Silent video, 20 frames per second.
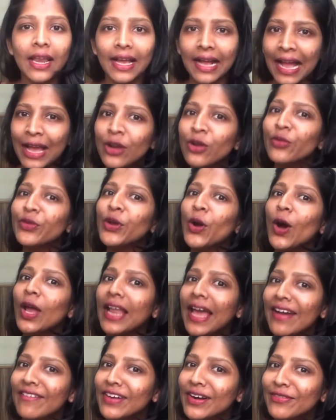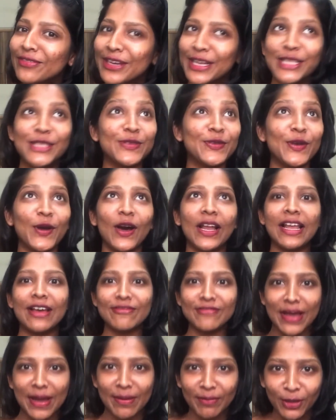Like, I know we all have our friends, we all
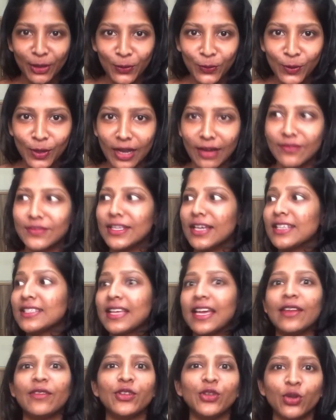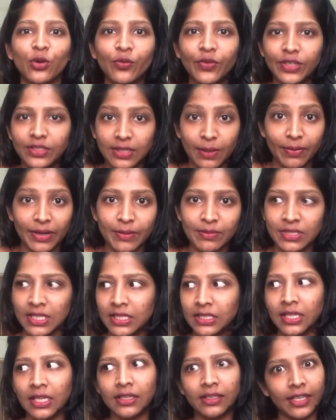have family who loves us, and we sometimes
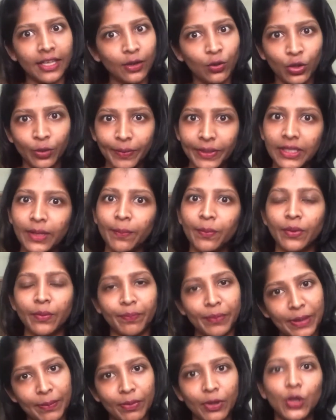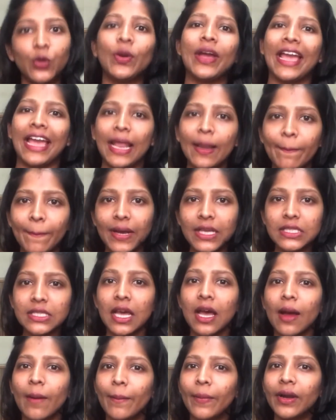think that they could be the people to help us,
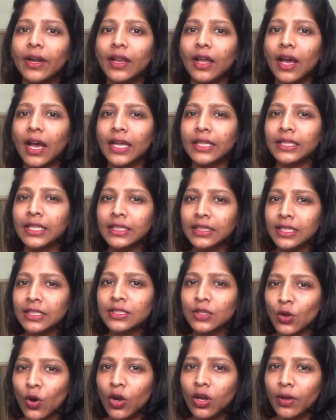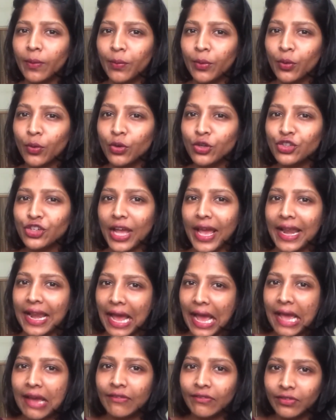but I think that's a wrong approach, and
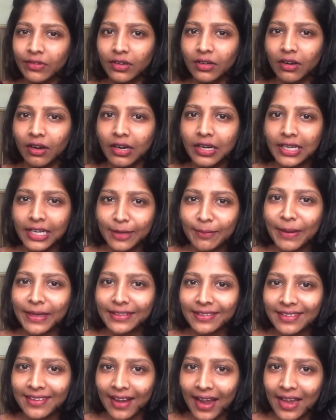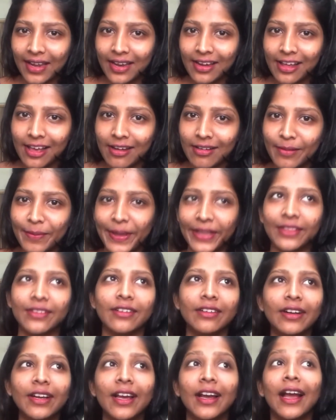I have learned it by the trial and error
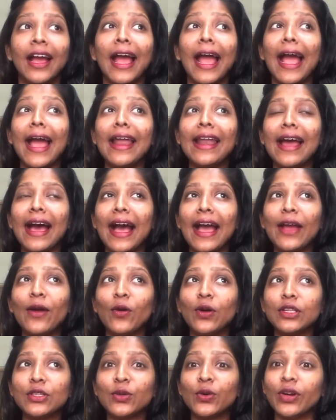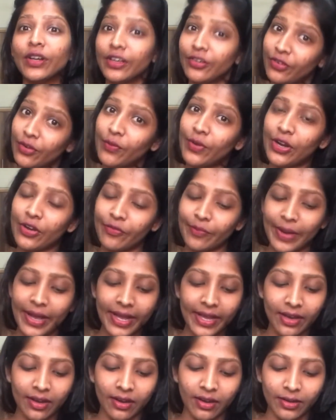method. And I also heard it from one of
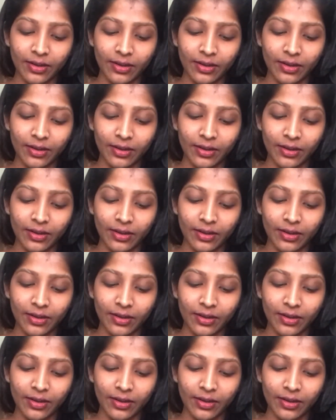my